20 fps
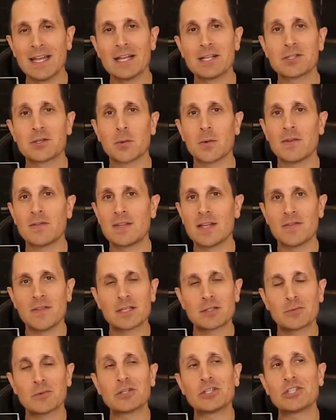So we've done
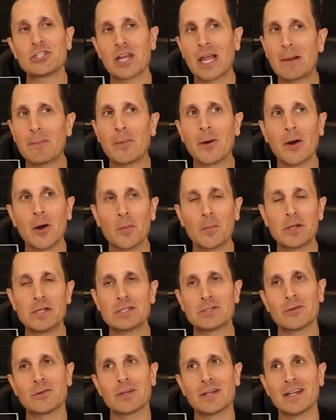this with Shay Pope. He
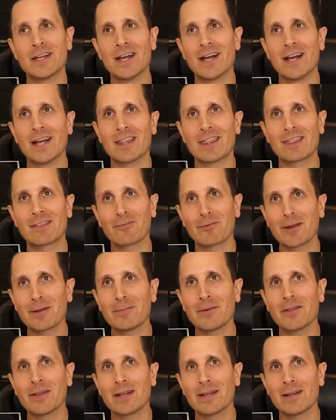sold a, a three
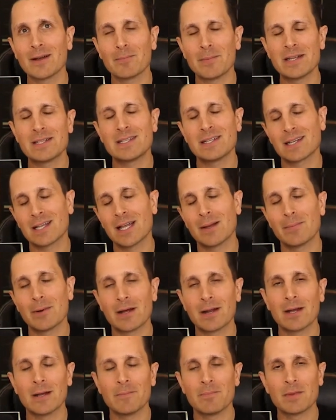million, basically
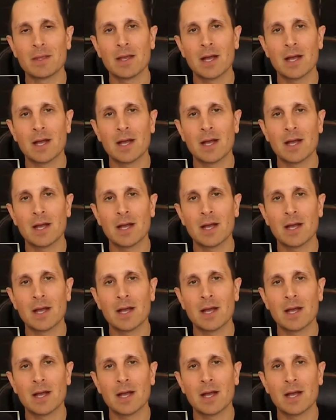about a,